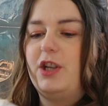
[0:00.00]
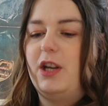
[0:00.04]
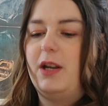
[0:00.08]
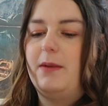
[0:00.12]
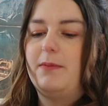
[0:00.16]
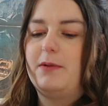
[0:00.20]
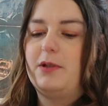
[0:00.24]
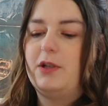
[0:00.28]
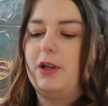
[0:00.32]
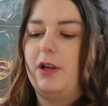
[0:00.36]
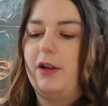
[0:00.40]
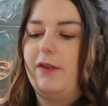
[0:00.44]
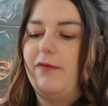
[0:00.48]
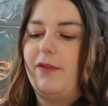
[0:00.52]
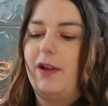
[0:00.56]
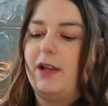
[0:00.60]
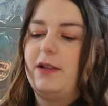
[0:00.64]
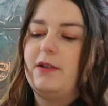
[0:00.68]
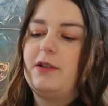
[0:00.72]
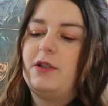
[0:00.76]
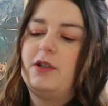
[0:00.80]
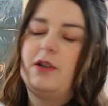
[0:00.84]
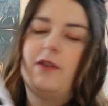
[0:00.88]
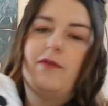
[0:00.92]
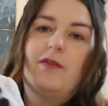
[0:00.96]
cheap stuff,
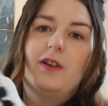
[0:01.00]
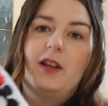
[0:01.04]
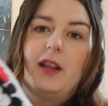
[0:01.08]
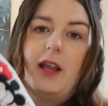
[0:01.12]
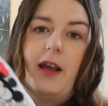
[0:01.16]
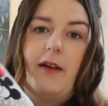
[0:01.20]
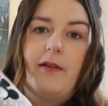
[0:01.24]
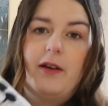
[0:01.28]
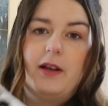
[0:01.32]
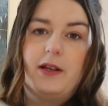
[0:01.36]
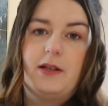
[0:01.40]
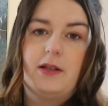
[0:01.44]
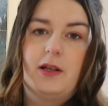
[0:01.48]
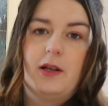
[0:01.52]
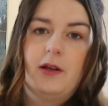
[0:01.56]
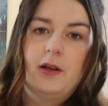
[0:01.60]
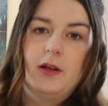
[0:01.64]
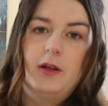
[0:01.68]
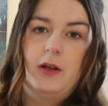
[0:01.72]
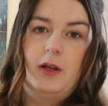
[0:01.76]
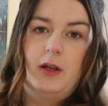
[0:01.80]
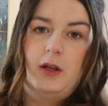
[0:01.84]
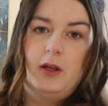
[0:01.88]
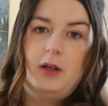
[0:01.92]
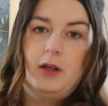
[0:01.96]
and stuffed in there is
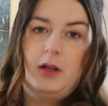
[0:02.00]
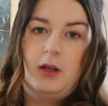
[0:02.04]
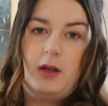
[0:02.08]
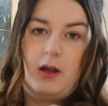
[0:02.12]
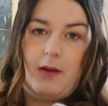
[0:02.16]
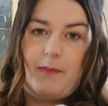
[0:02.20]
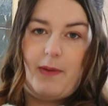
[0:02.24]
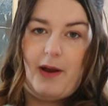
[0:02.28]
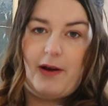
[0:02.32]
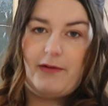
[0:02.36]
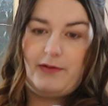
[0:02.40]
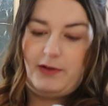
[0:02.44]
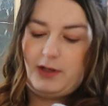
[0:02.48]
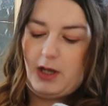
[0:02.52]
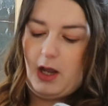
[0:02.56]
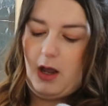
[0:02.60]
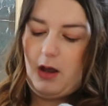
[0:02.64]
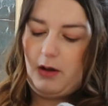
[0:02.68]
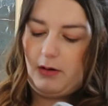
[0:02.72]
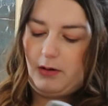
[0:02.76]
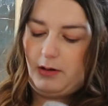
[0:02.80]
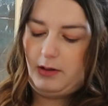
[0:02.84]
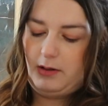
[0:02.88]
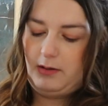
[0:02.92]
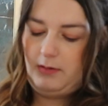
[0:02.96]
a pair of
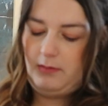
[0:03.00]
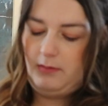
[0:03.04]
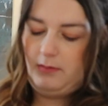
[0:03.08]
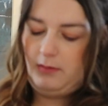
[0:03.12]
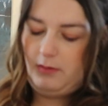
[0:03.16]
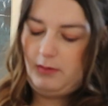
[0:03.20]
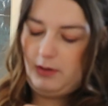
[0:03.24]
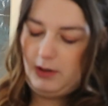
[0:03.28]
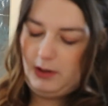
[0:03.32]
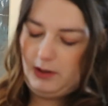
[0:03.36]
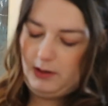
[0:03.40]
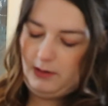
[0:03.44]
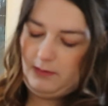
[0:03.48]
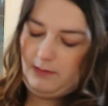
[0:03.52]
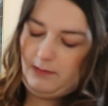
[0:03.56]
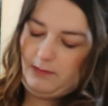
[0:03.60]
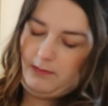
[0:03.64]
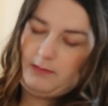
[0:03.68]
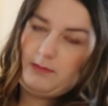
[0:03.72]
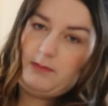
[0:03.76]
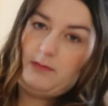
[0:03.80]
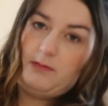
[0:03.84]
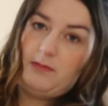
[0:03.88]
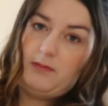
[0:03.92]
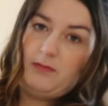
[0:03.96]
socks, just
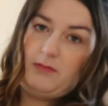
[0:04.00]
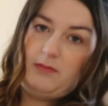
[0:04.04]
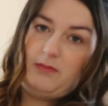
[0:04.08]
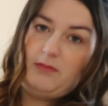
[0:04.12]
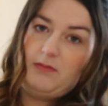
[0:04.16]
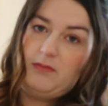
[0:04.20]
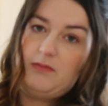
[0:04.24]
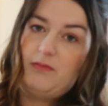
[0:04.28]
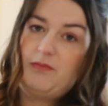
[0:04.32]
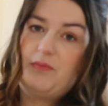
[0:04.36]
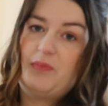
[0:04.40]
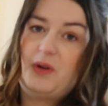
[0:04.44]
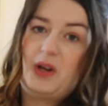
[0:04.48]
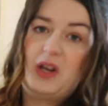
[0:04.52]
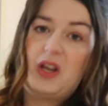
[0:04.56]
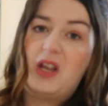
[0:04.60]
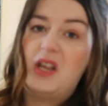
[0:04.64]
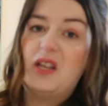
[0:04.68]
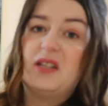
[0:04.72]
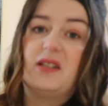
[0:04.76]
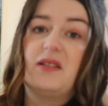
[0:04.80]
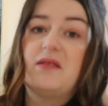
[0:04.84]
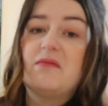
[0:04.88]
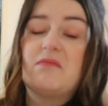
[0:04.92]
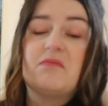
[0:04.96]

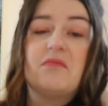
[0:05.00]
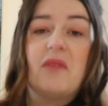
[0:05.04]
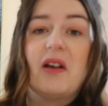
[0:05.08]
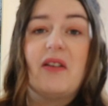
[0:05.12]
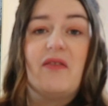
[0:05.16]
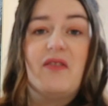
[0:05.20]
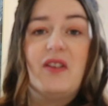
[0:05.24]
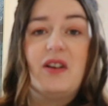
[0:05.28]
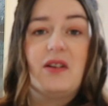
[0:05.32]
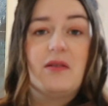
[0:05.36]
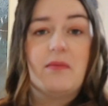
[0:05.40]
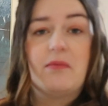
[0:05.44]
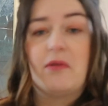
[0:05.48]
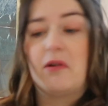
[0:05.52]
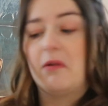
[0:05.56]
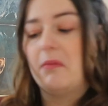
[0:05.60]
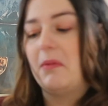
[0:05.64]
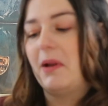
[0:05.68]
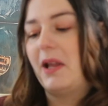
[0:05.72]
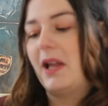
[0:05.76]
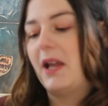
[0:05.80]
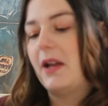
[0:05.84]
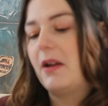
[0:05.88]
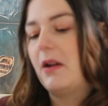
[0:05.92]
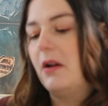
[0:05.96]
because my feet will
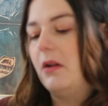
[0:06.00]
probably get